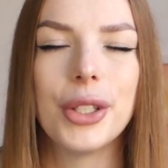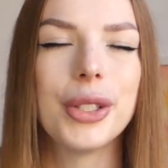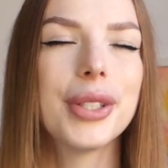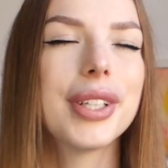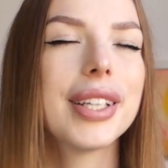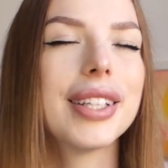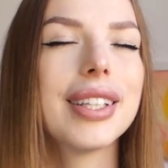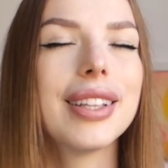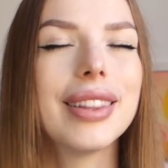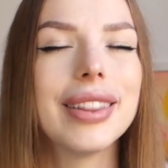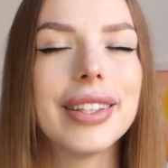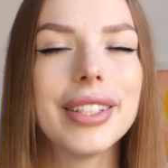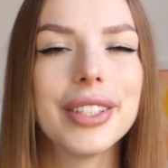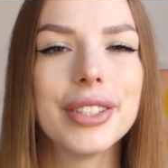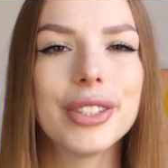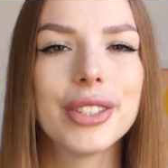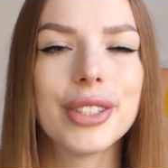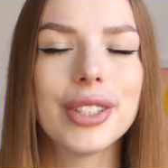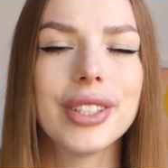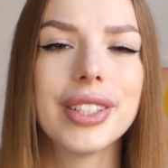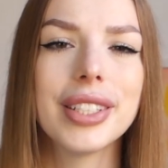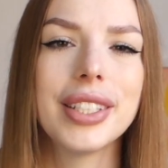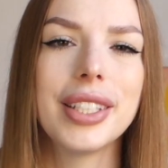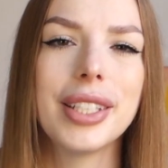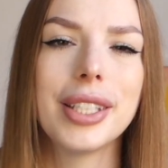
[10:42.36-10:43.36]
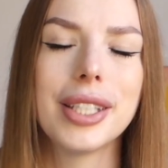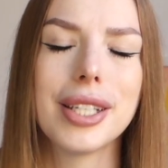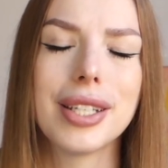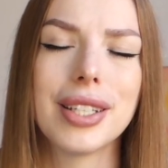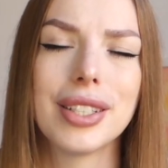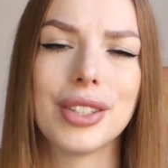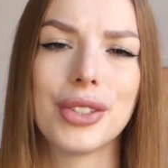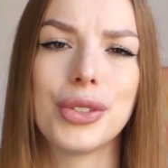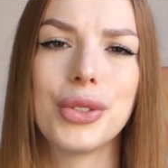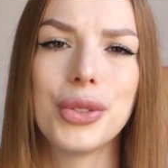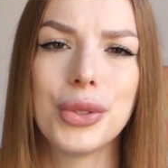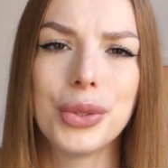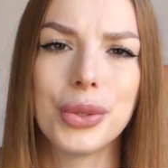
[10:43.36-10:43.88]
You can literally
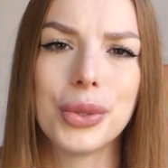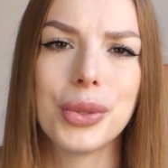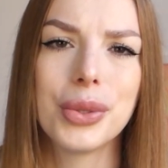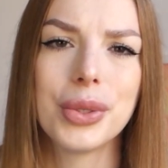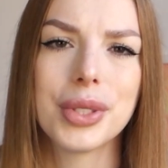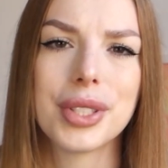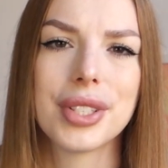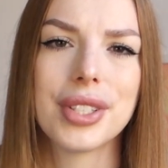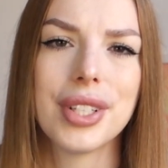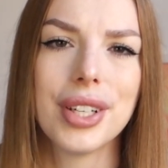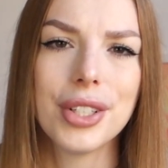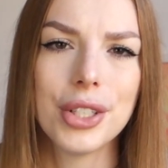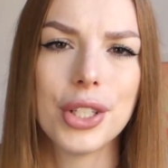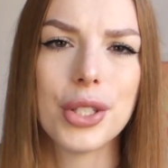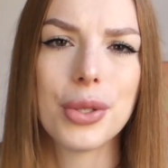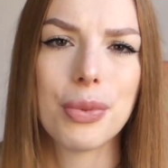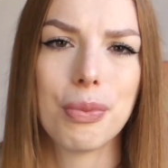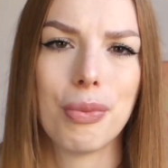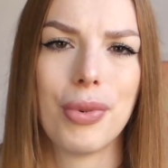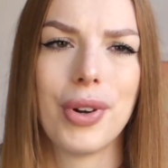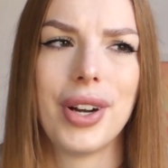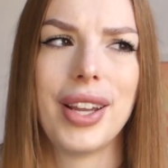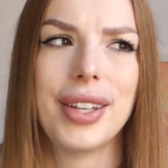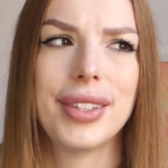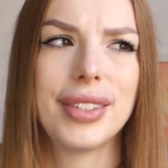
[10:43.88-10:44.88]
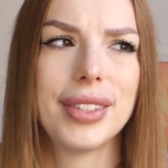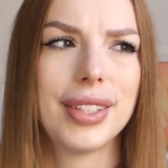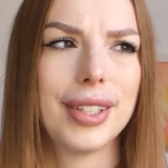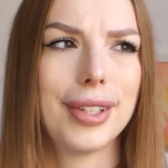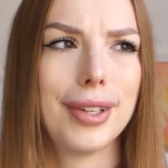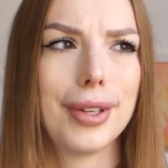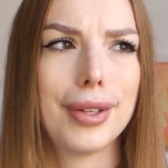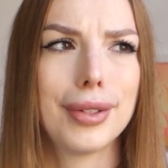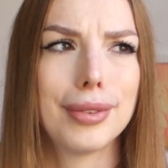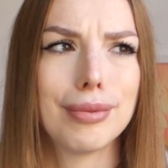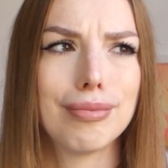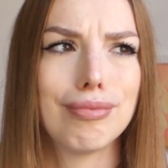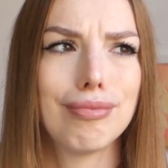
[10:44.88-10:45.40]
do such spread
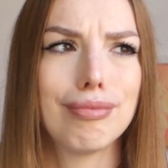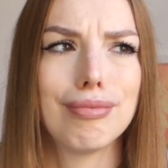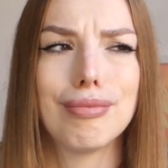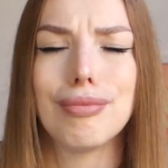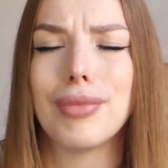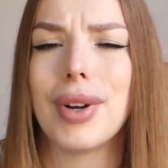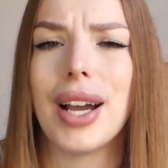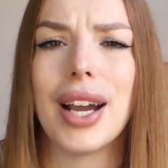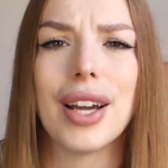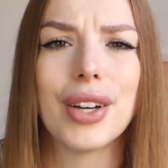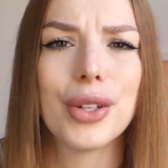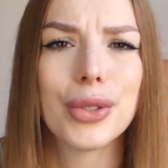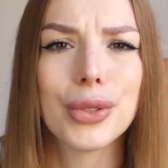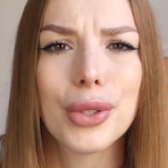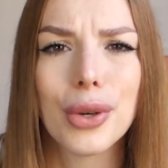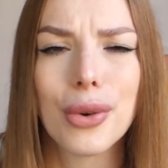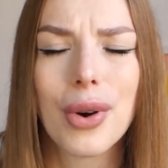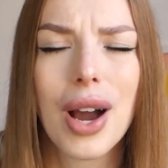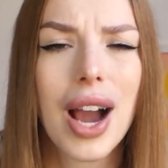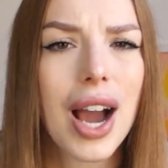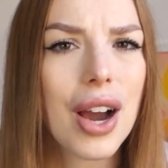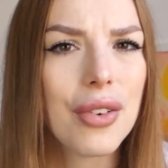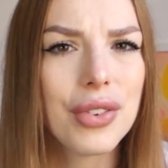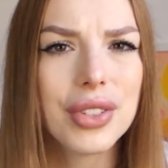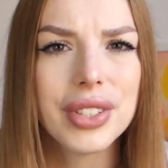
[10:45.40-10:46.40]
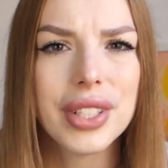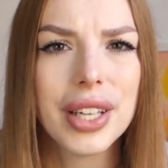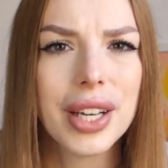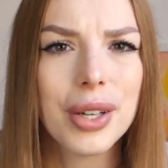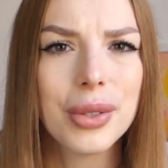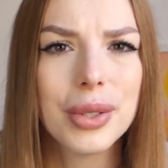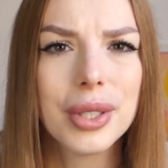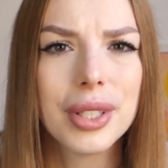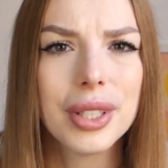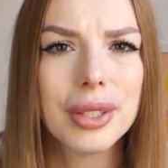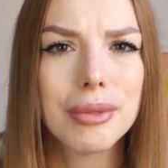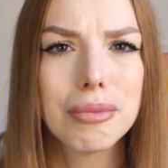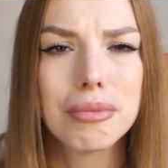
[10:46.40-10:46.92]
in, I don't know, half an
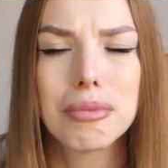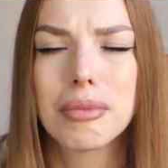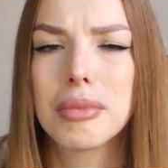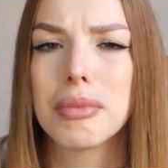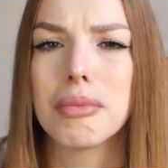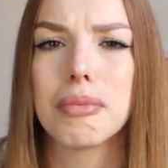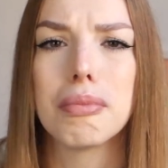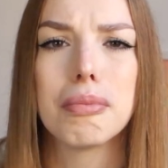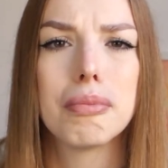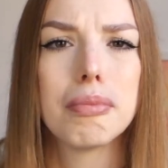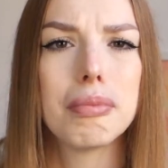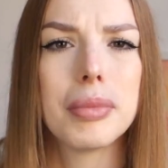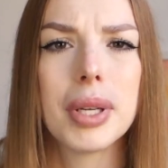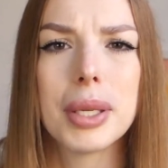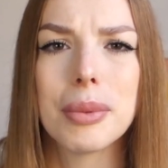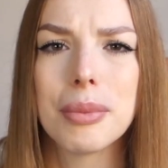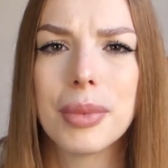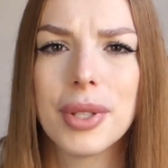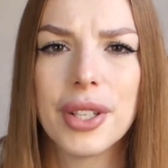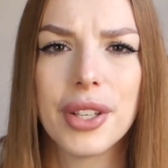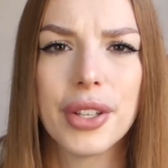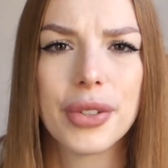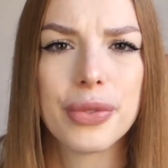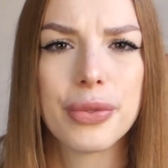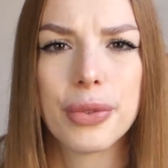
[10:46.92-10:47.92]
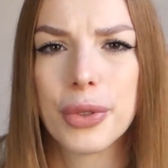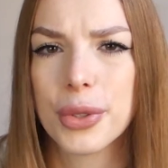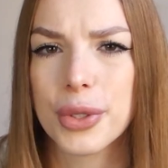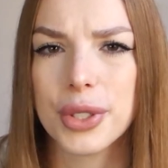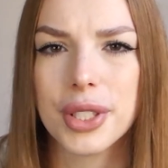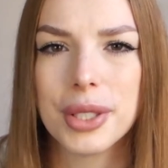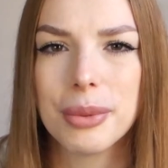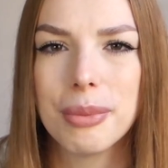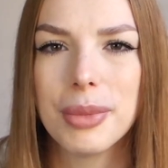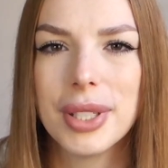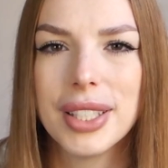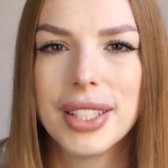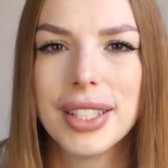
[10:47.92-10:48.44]
hour, maybe
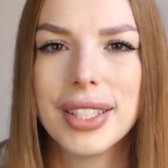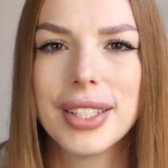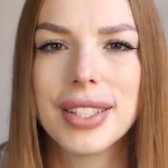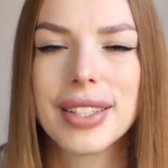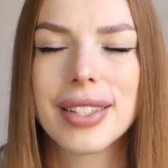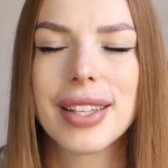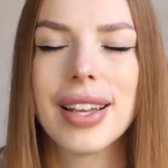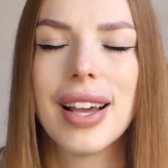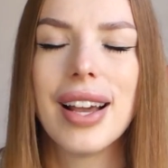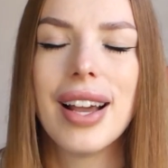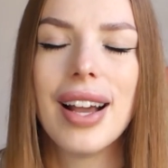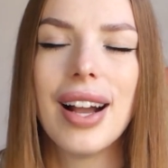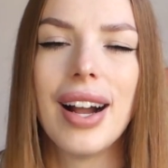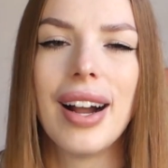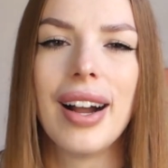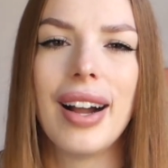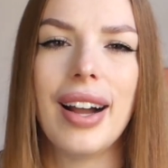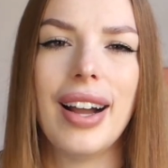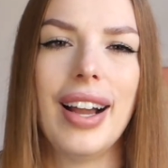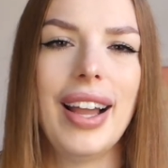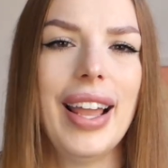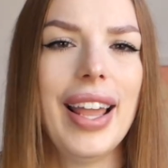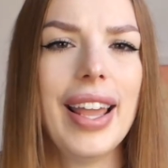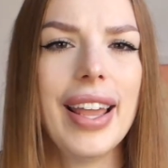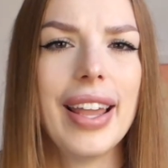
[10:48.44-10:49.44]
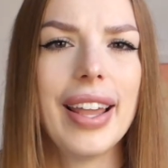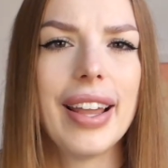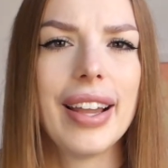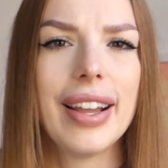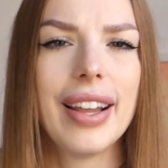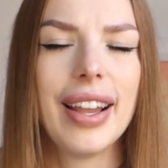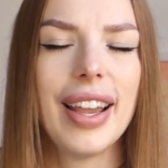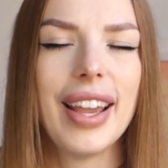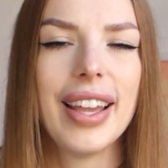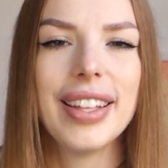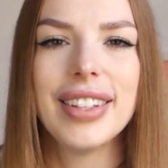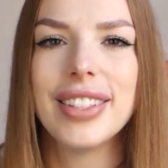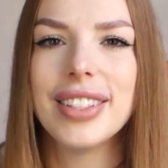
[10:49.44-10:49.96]
40 minutes.
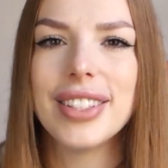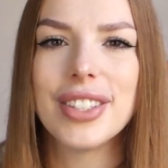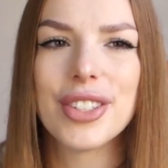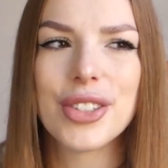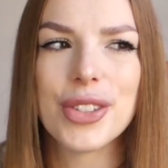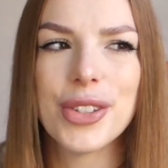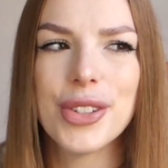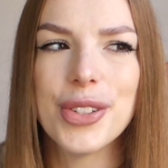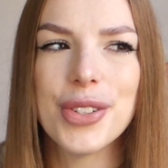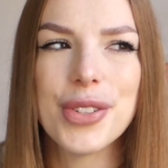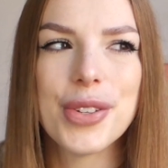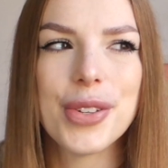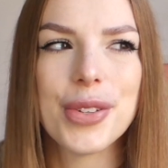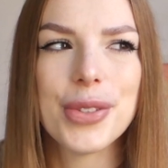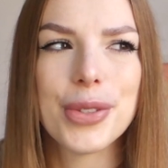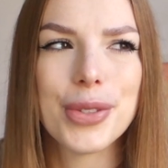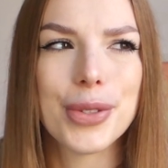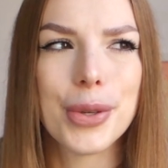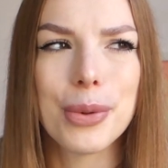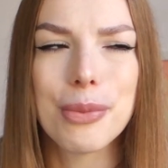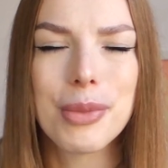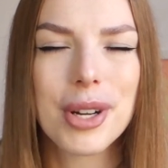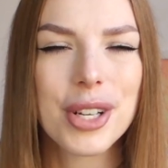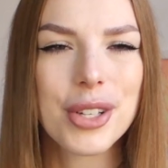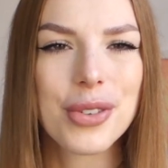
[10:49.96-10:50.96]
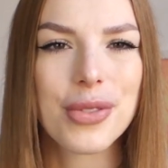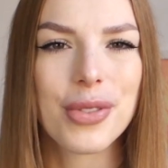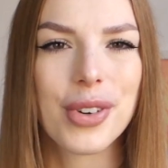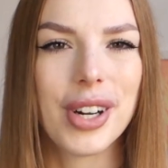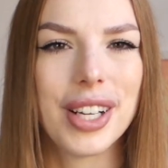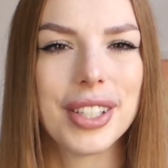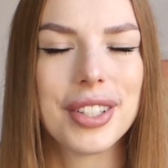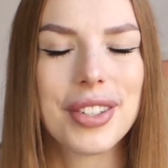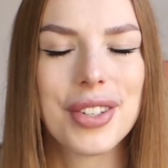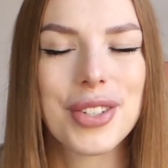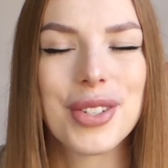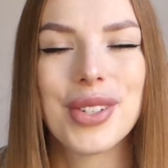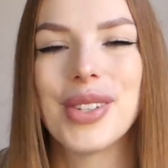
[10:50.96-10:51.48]
And it's just so much
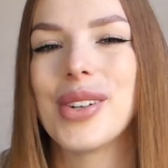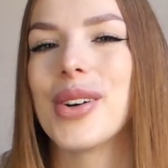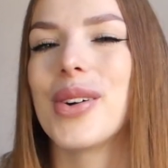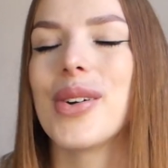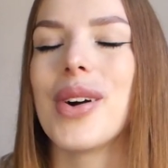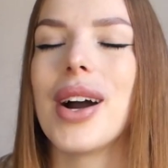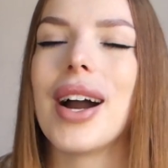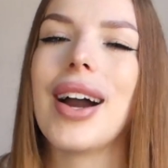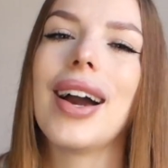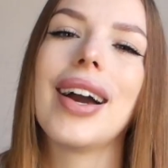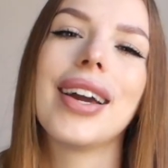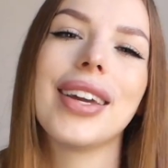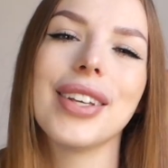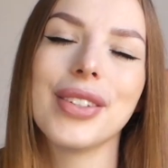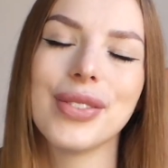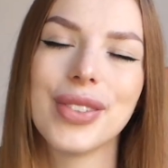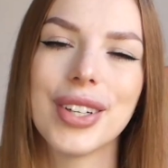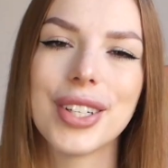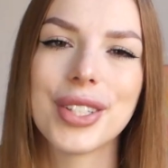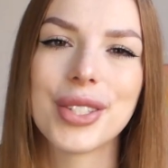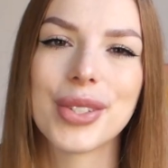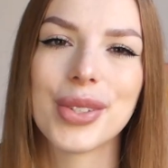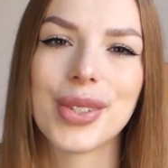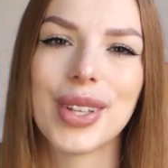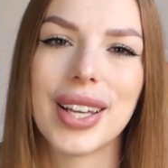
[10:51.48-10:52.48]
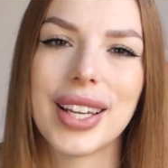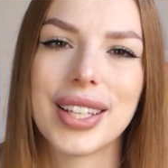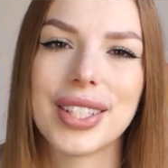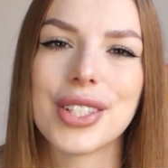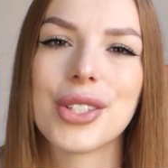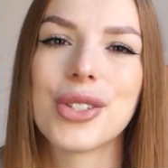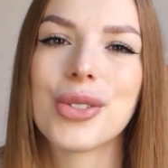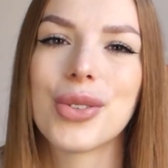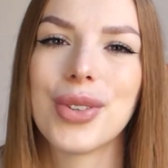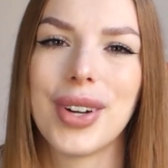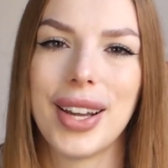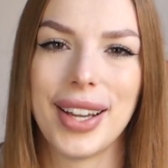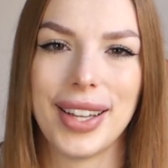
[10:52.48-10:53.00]
fun. So I advise you
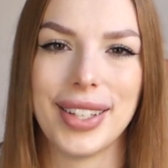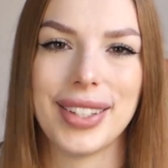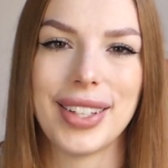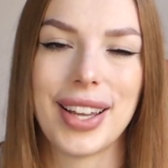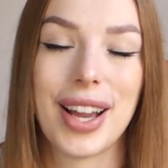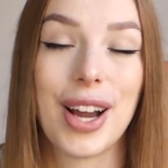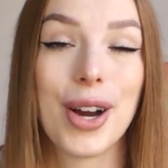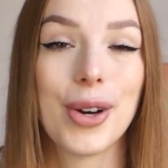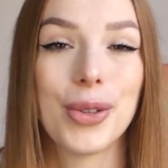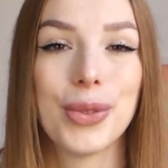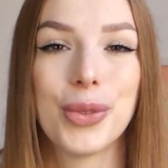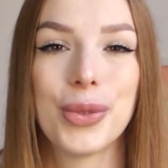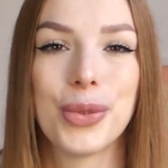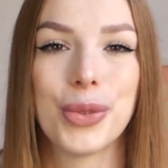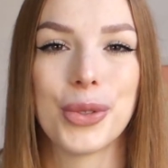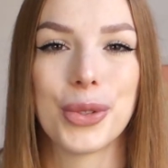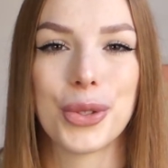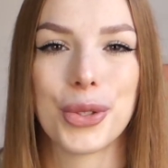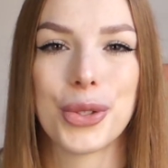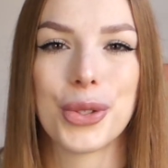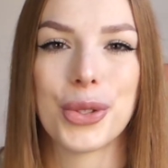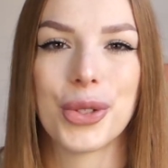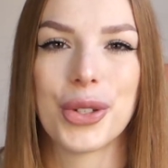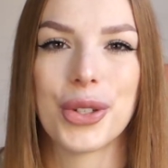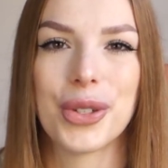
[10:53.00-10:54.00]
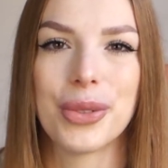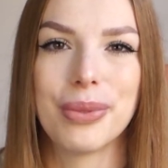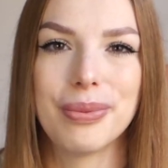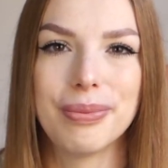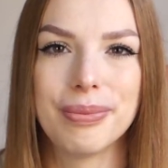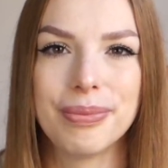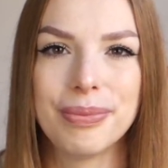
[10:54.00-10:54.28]
guys try it out for sure.